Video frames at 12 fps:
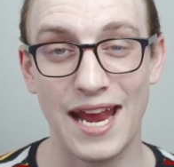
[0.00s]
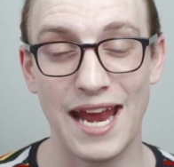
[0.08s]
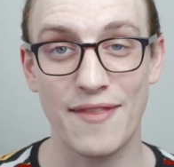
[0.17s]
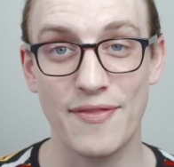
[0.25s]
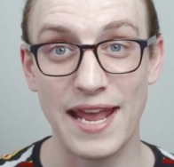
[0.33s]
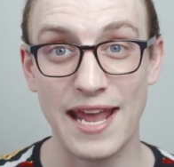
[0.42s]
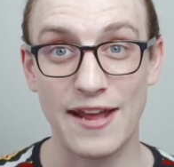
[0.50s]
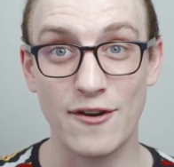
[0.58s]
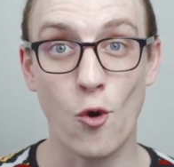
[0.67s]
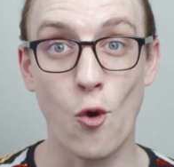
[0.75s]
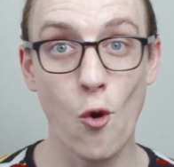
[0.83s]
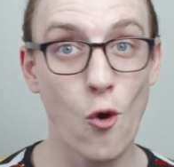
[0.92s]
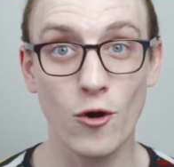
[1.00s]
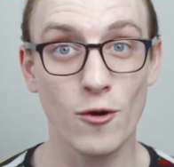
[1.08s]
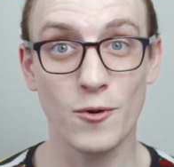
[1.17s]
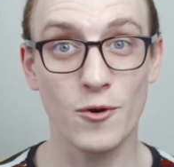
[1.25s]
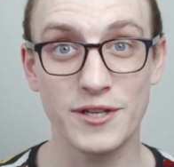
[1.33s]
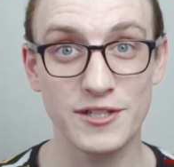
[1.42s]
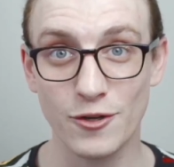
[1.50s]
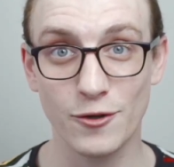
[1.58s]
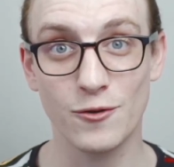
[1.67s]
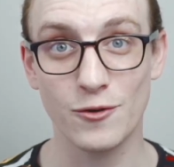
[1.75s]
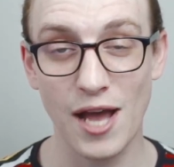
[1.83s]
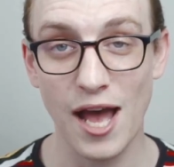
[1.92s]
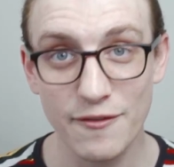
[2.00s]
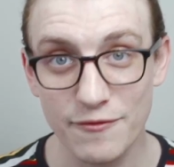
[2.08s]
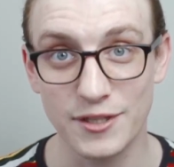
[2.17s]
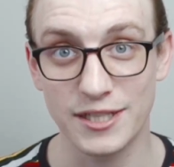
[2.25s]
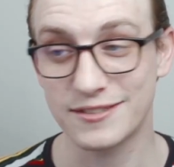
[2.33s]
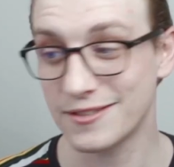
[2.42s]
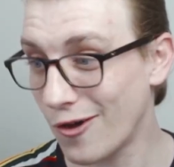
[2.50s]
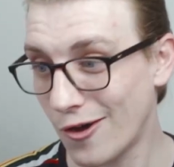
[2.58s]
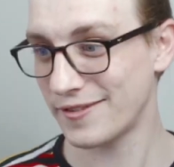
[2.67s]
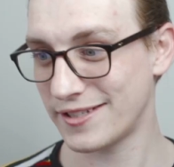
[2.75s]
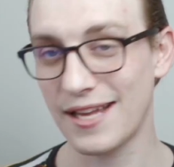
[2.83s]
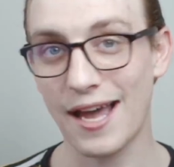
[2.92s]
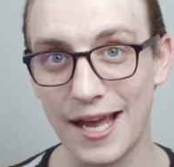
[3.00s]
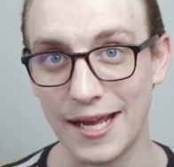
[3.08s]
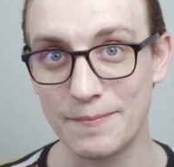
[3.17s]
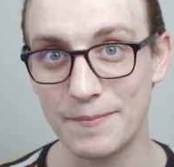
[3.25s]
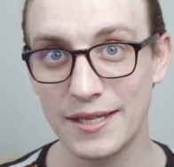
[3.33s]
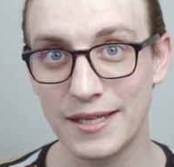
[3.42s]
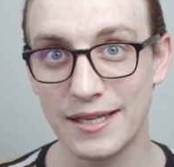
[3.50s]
and they had horrible internal conflicts all the time.